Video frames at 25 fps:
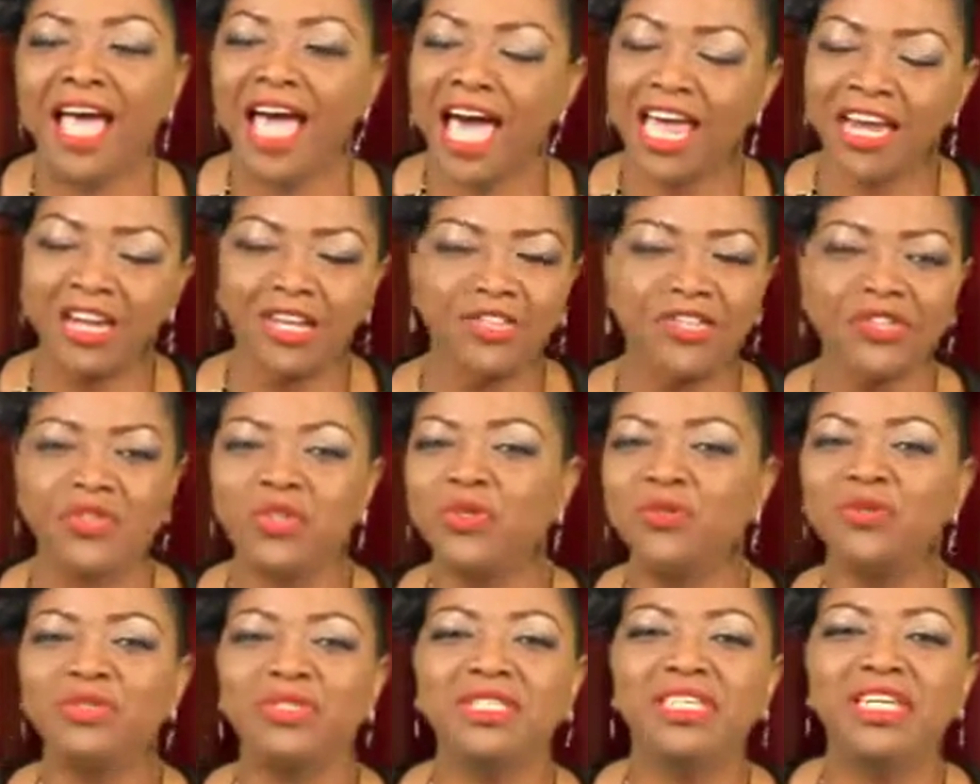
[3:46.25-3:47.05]
And on
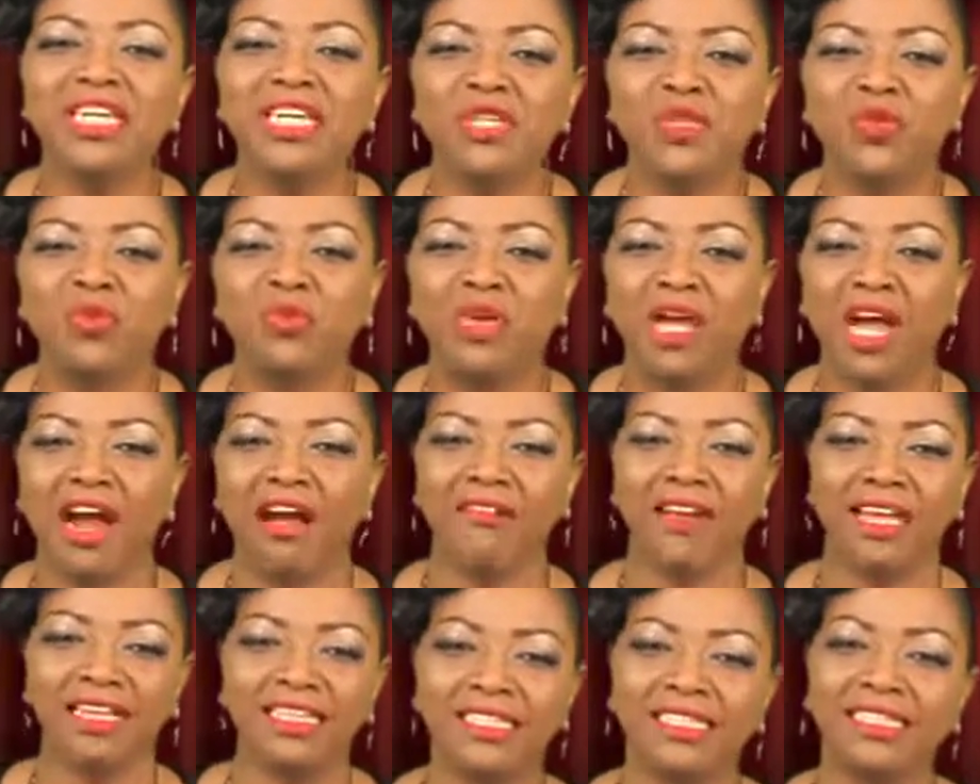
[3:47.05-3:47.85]
Tuesdays, we
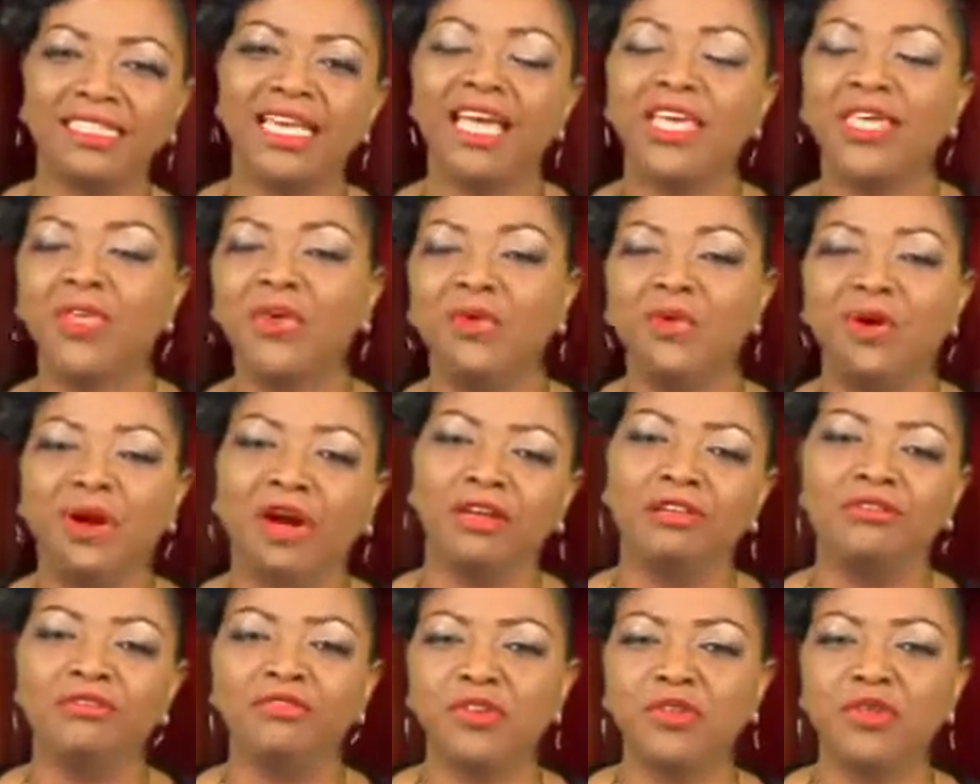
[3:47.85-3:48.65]
are at the TECU
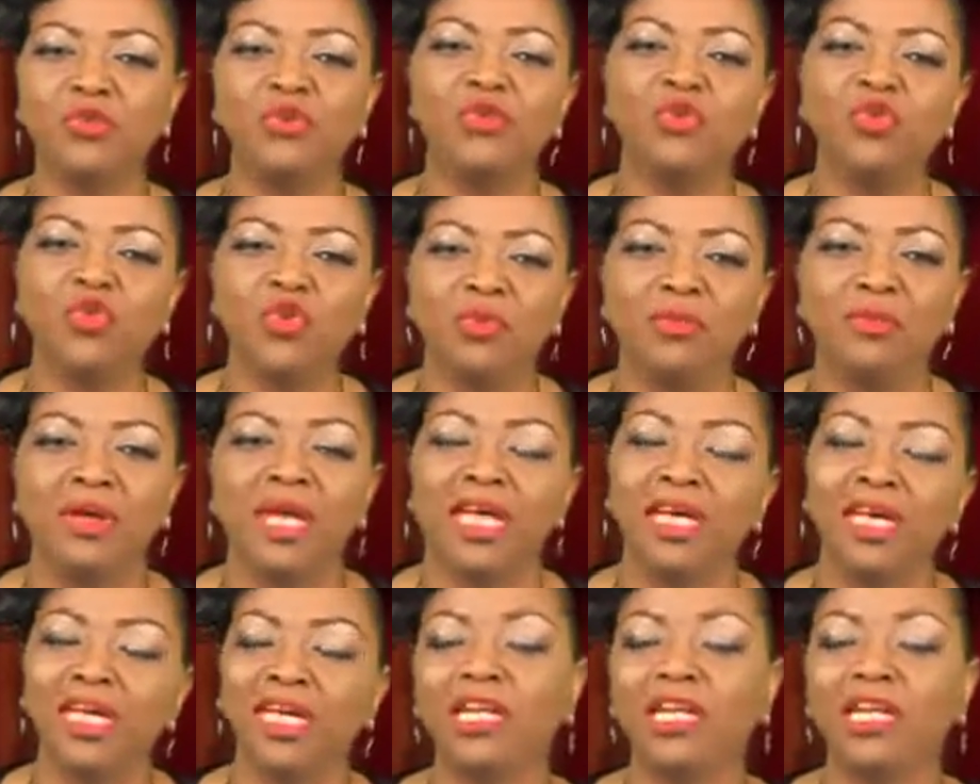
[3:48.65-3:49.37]
Conference Room